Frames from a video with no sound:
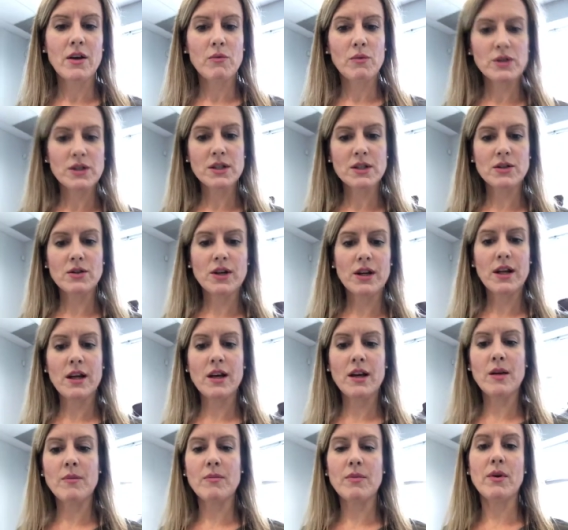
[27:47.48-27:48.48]
which is going to
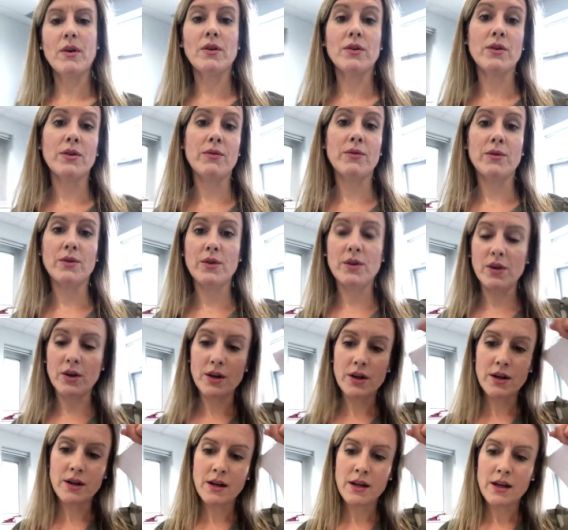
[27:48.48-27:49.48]
help all your food
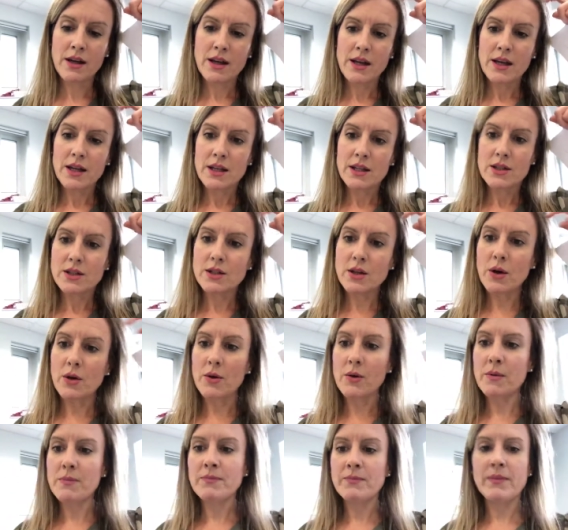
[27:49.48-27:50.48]
cook.
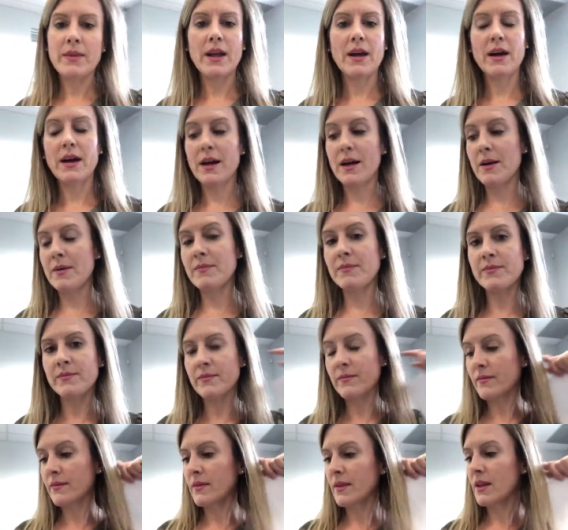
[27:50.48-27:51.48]
So,
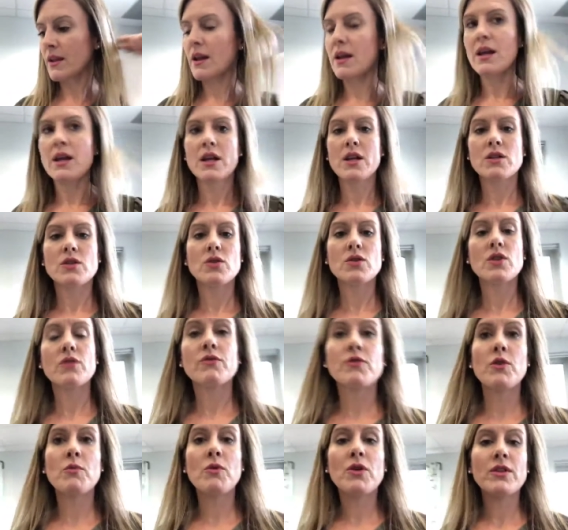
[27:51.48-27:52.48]
so there's a
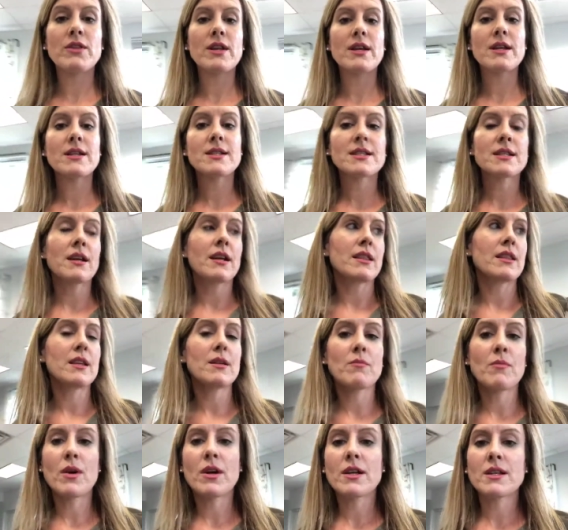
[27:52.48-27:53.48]
few more things. I
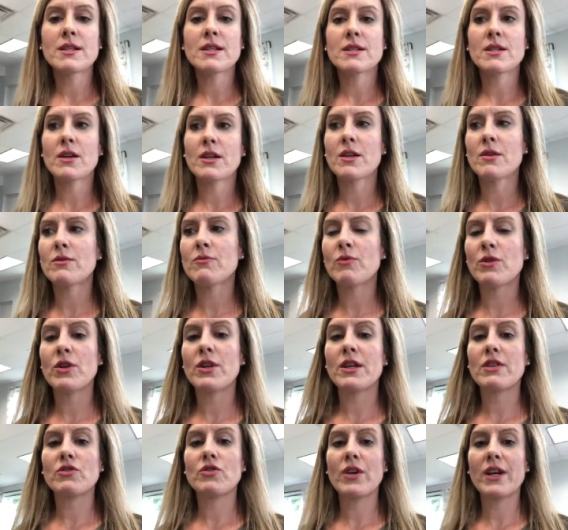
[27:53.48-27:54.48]
think Marcus is we're
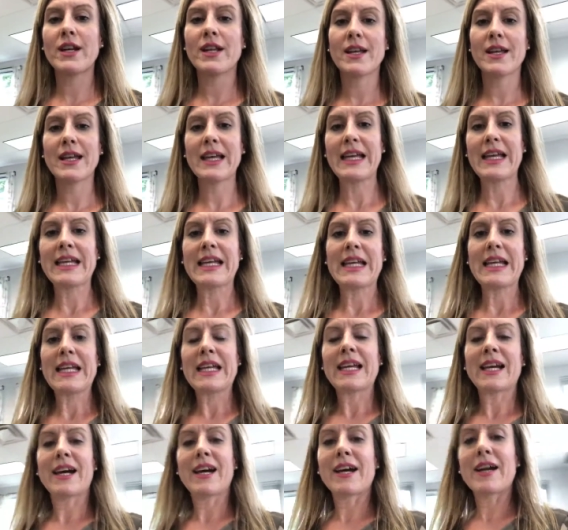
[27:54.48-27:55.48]
gonna try to,
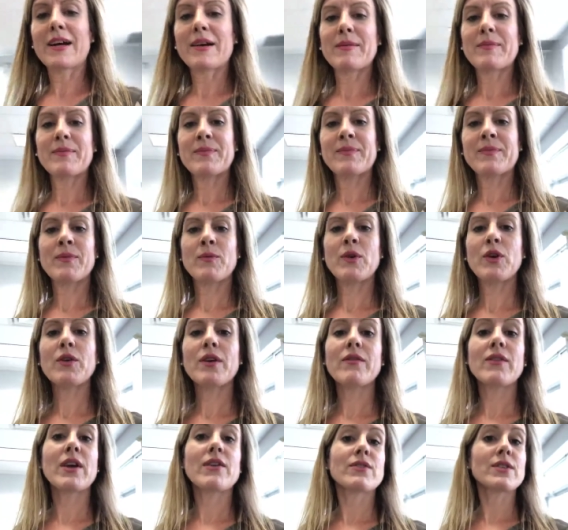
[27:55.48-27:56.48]
we
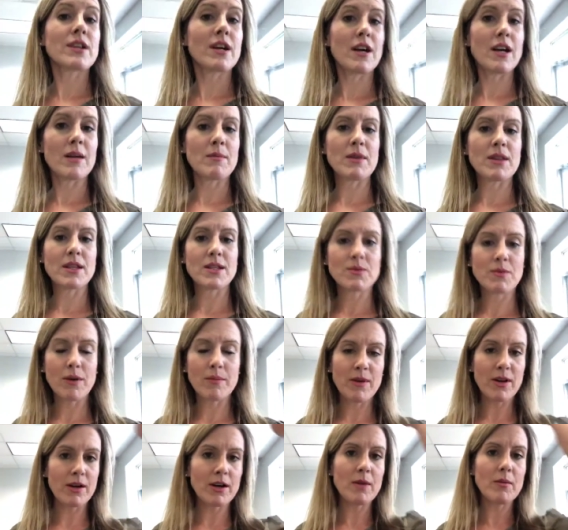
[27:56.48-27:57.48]
don't have enough time in this
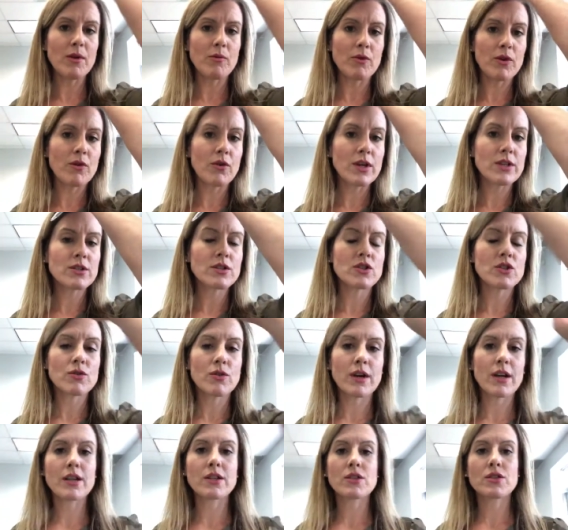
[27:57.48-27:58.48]
webinar, but we're going to
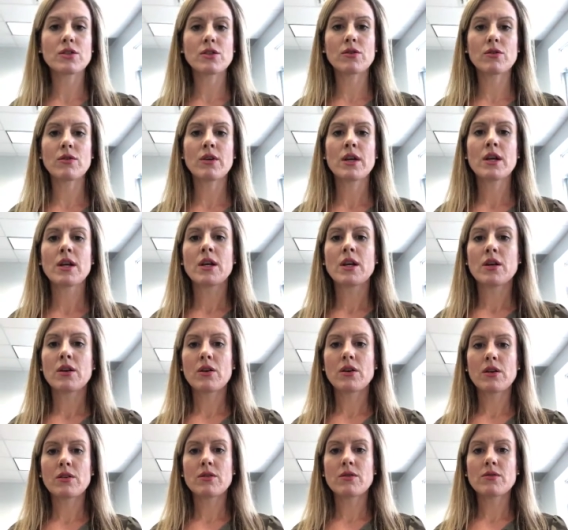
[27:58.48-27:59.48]
try to
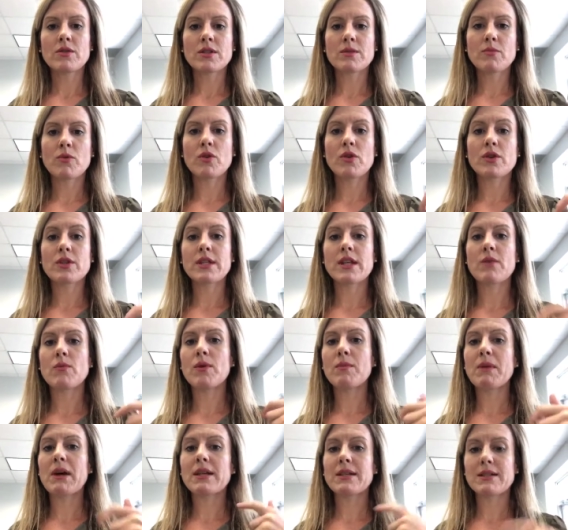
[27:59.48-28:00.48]
cook those s'mores, and
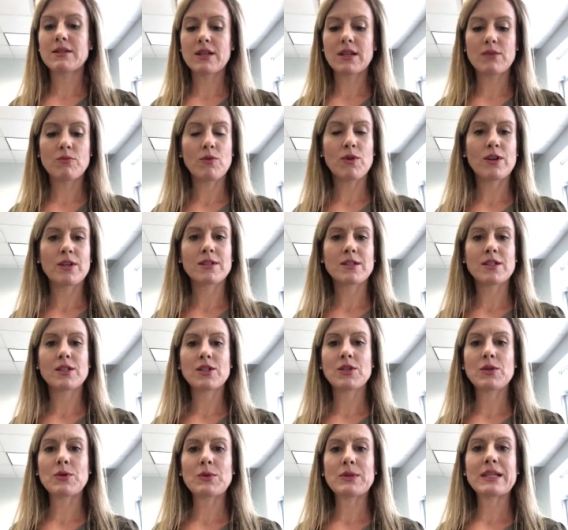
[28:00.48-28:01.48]
we might want
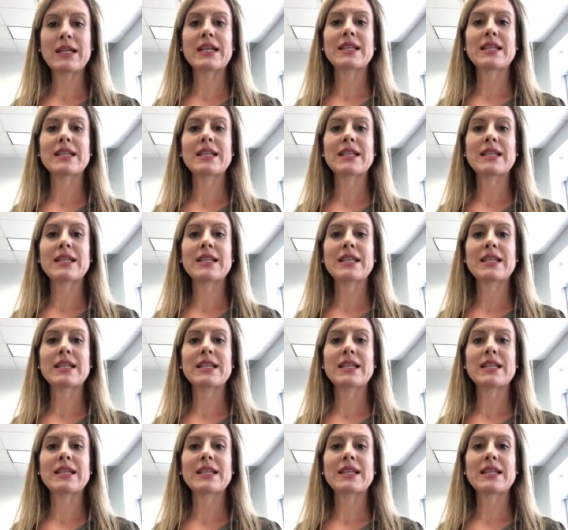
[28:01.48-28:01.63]
to